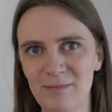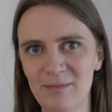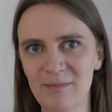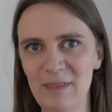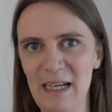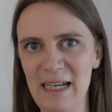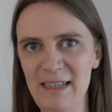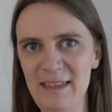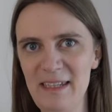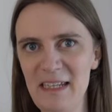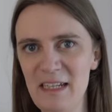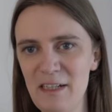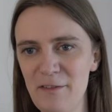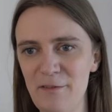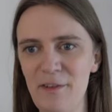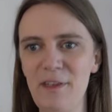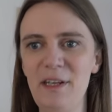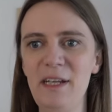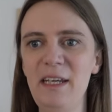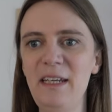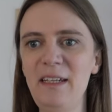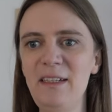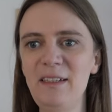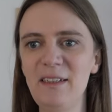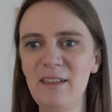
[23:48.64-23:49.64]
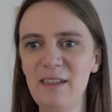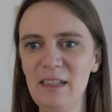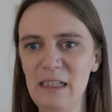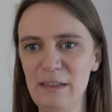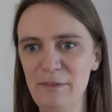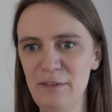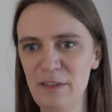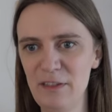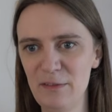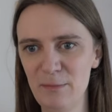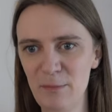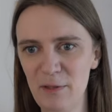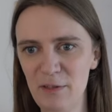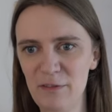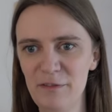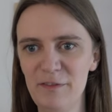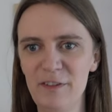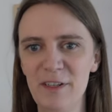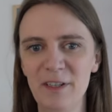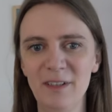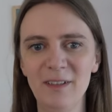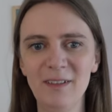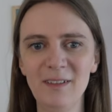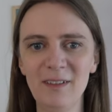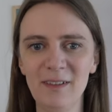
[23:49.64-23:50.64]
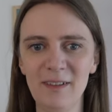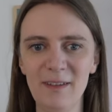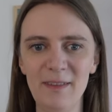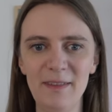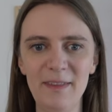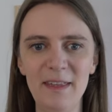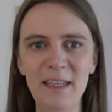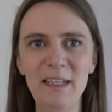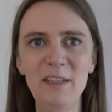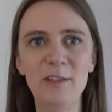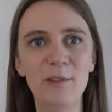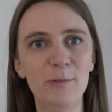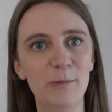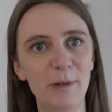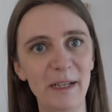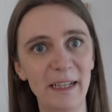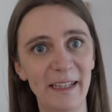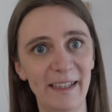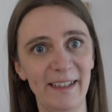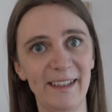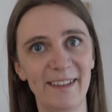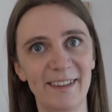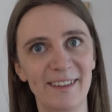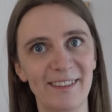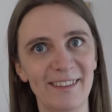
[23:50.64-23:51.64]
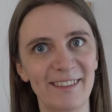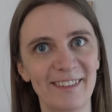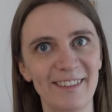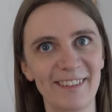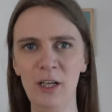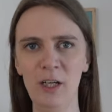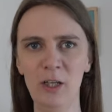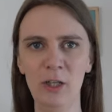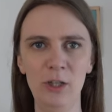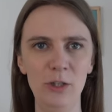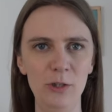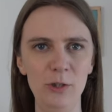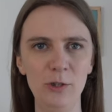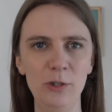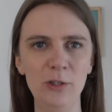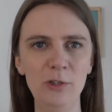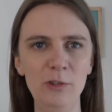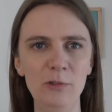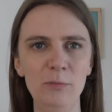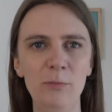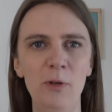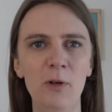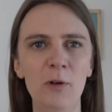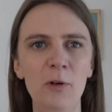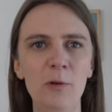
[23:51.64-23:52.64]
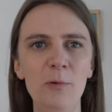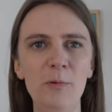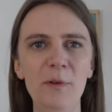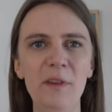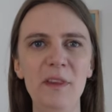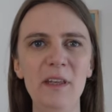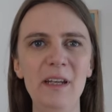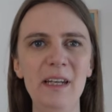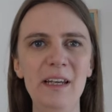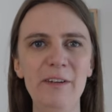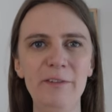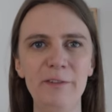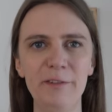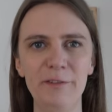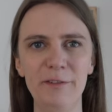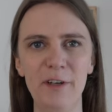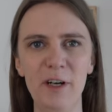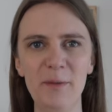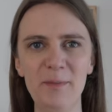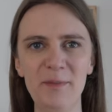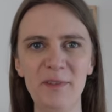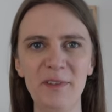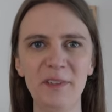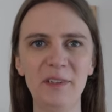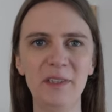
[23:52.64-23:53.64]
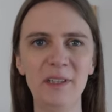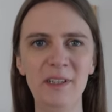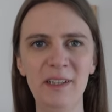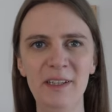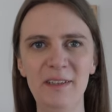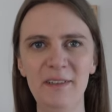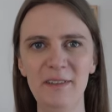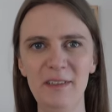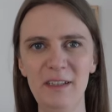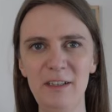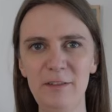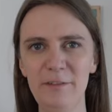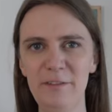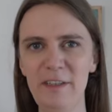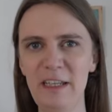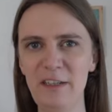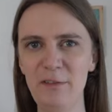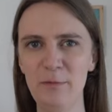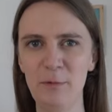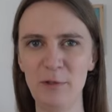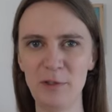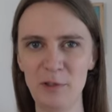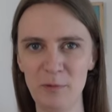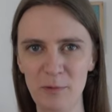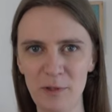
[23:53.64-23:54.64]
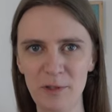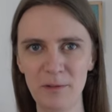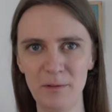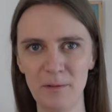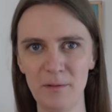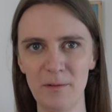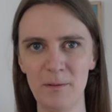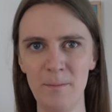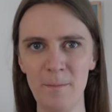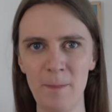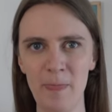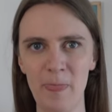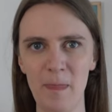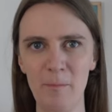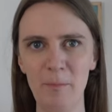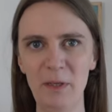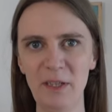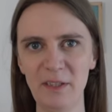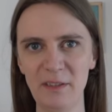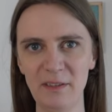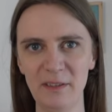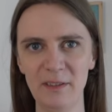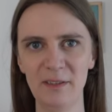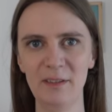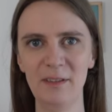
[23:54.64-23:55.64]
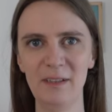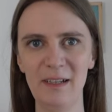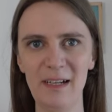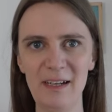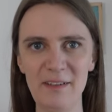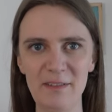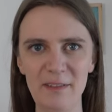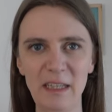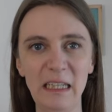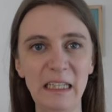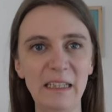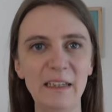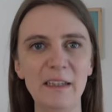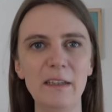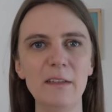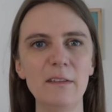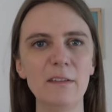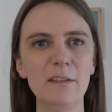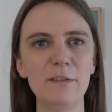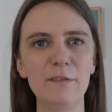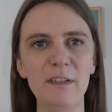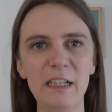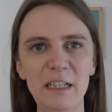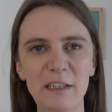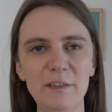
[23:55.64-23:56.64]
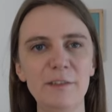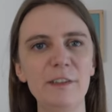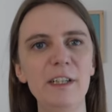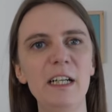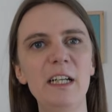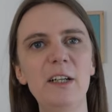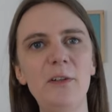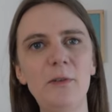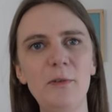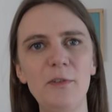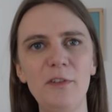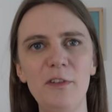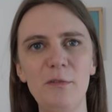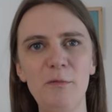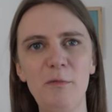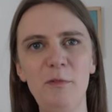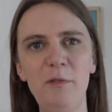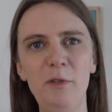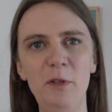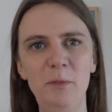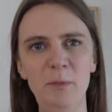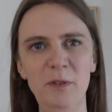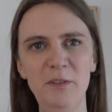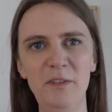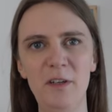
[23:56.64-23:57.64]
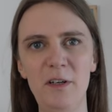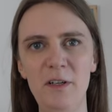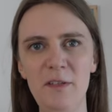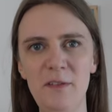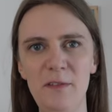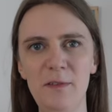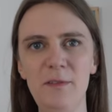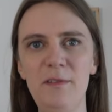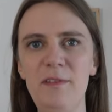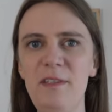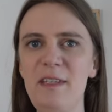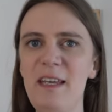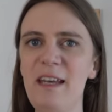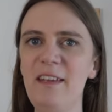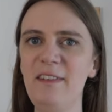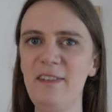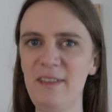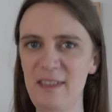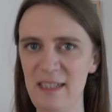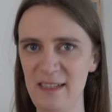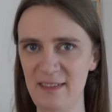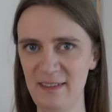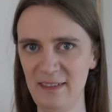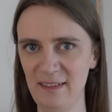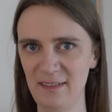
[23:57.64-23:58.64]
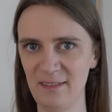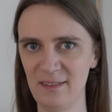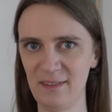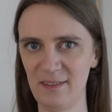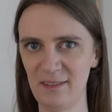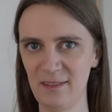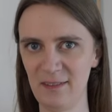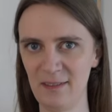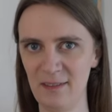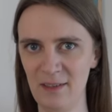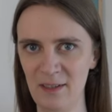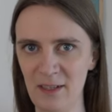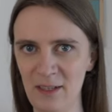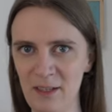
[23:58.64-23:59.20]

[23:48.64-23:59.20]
At the end of the day, if it's more fun, then you win. You can do more with the level of obstacleness if that's what you want, but I think this is fine for now, so we will move on to the aesthetics.